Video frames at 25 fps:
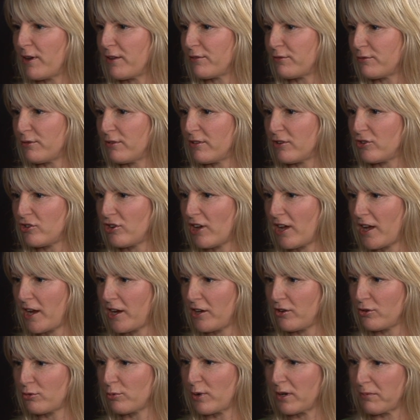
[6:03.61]
through the
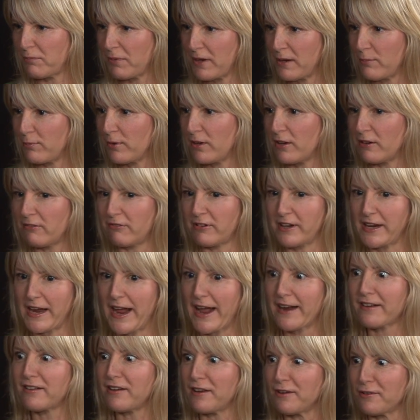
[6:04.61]
change when people are
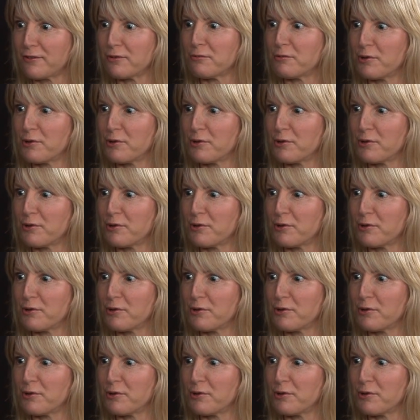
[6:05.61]
reacting to